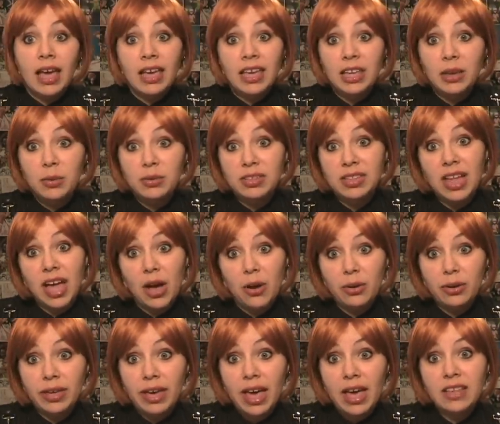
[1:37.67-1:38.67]
He was an
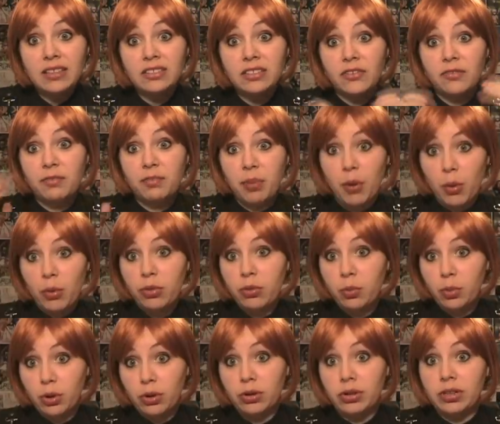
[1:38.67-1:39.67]
outcast of both
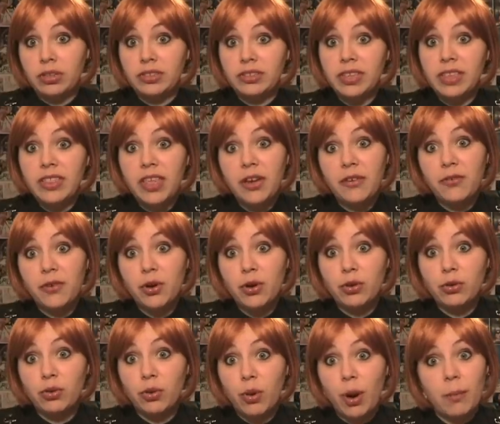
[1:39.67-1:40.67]
worlds and therefore
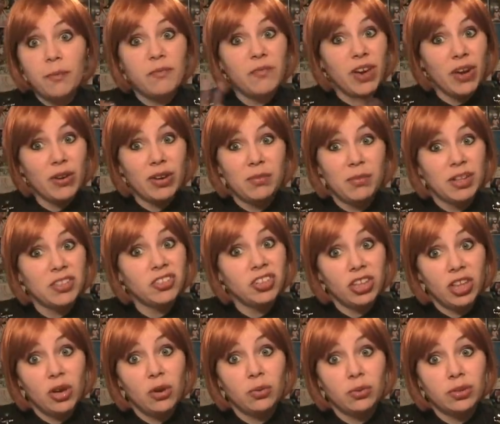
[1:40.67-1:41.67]
grew up very much
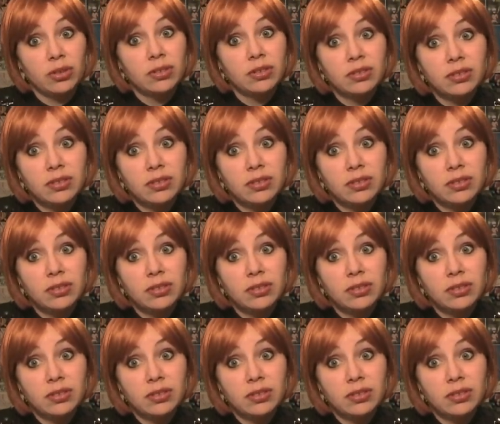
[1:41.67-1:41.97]
alone.